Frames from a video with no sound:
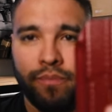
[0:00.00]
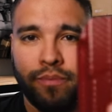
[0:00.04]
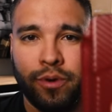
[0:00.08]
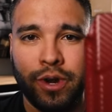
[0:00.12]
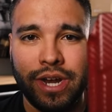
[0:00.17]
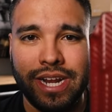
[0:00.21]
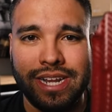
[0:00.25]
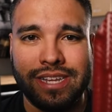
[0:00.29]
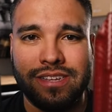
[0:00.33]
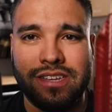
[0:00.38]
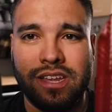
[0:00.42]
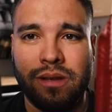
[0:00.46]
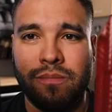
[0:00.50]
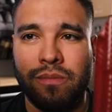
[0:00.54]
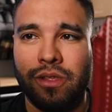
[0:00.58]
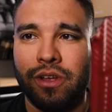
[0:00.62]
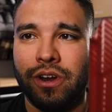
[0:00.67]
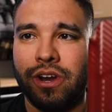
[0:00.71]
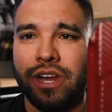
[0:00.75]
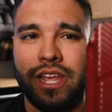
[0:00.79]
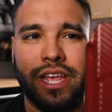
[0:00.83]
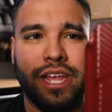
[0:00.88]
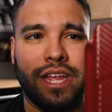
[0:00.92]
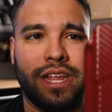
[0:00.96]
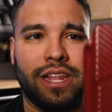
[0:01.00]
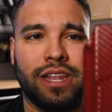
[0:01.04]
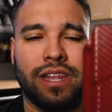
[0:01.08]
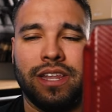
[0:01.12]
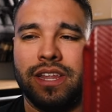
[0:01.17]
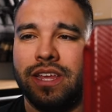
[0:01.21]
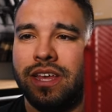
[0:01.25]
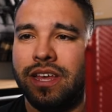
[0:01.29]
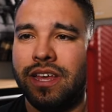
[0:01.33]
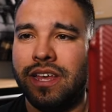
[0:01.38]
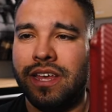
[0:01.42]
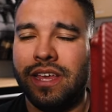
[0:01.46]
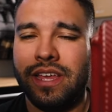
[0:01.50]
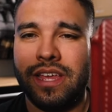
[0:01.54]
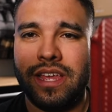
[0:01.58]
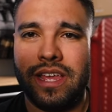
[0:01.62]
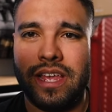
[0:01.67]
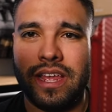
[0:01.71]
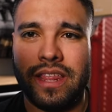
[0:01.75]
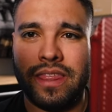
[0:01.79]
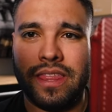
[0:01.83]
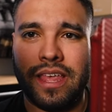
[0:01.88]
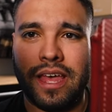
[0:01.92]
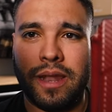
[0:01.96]
pretty similar in,
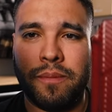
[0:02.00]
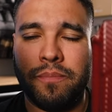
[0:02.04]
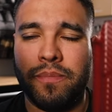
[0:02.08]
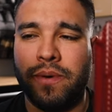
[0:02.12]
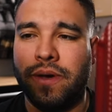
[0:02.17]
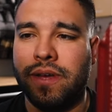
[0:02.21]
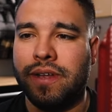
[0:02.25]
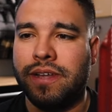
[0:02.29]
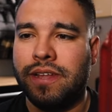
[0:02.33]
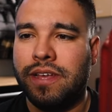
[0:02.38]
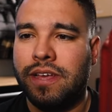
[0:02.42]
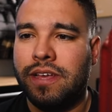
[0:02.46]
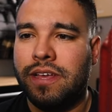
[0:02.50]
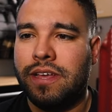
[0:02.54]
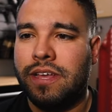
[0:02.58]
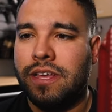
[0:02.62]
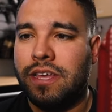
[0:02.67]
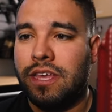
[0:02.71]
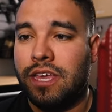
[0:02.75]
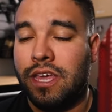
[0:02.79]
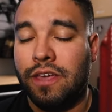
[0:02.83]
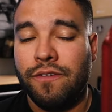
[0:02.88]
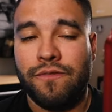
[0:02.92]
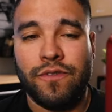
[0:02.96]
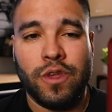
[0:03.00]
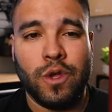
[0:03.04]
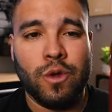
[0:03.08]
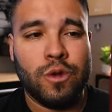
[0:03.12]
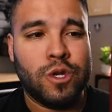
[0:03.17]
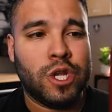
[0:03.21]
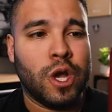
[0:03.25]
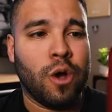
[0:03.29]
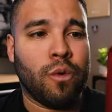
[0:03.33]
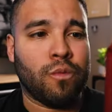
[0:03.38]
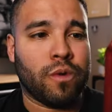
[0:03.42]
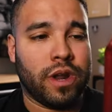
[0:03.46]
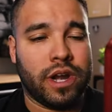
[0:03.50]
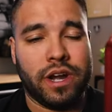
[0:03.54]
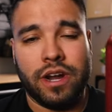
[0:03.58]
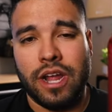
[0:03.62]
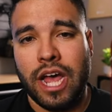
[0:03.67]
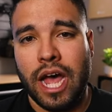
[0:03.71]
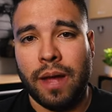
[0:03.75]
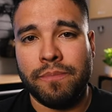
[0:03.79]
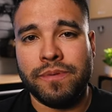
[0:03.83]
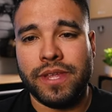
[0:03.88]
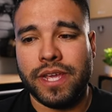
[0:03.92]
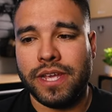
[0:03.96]
in that. But if you don't want an
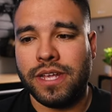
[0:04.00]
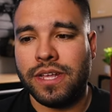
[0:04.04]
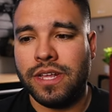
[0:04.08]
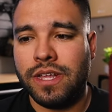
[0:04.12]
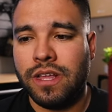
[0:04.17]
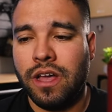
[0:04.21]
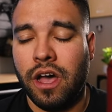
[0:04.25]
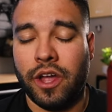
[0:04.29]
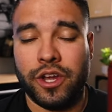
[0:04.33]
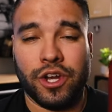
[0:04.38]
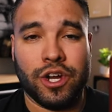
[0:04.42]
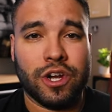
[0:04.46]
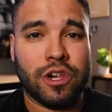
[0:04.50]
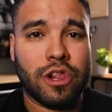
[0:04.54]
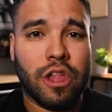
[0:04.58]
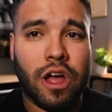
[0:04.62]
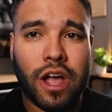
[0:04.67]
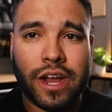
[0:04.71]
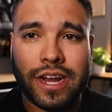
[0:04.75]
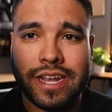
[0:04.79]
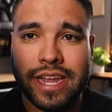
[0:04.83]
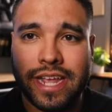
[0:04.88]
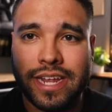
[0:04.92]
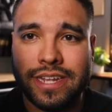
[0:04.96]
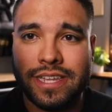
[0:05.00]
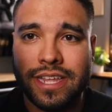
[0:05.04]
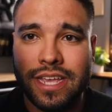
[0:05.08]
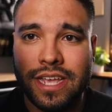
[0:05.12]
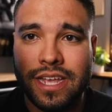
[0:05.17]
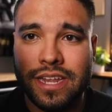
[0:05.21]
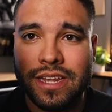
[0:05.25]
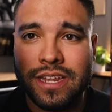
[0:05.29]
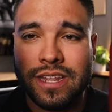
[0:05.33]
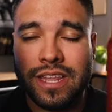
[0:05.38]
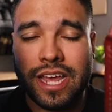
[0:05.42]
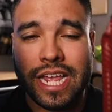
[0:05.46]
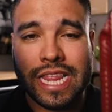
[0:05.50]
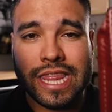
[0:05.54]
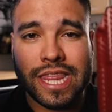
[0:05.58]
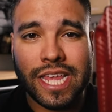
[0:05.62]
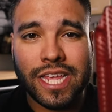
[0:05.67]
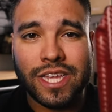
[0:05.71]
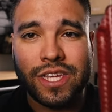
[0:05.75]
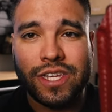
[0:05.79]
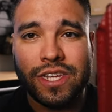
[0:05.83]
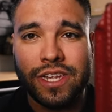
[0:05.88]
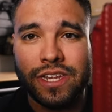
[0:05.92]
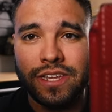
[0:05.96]
optic on your Glock 19, like
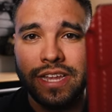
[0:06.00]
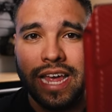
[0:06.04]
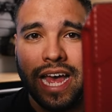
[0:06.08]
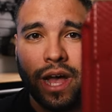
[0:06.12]
this is